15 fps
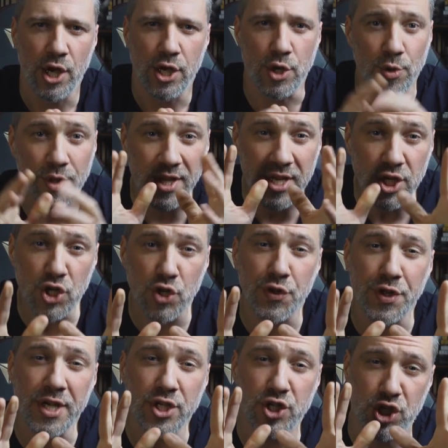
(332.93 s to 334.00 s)
you
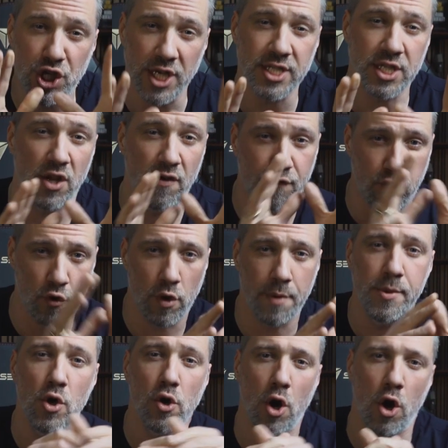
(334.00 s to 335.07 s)
literally just
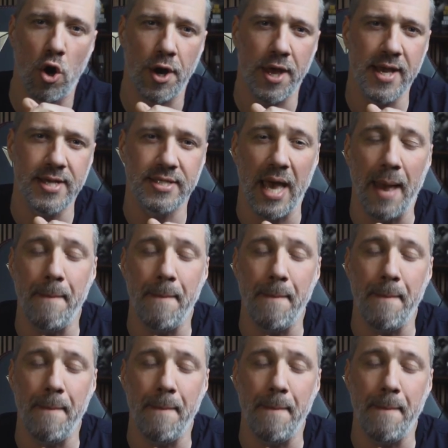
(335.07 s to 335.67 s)
inform your audience